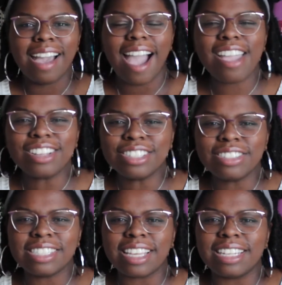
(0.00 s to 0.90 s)
I also
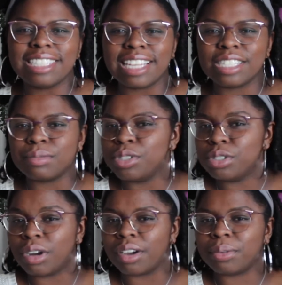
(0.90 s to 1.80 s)
decided to add some
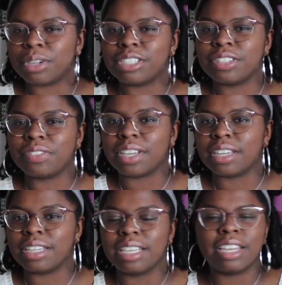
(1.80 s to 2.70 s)
new hardware to the
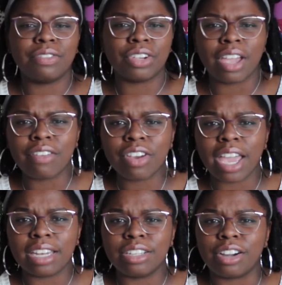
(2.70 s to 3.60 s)
vanity, and if you're ever
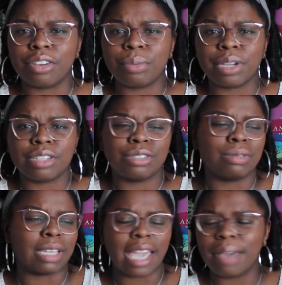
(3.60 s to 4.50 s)
adding hardware
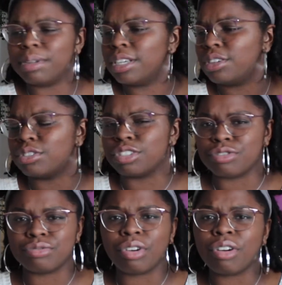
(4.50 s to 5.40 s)
to a cabinet or a
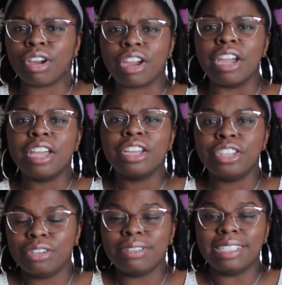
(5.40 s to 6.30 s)
drawer,
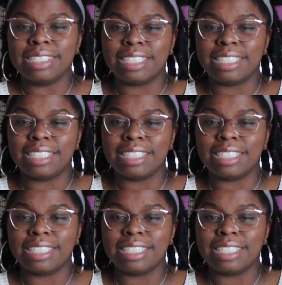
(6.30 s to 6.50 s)
you need to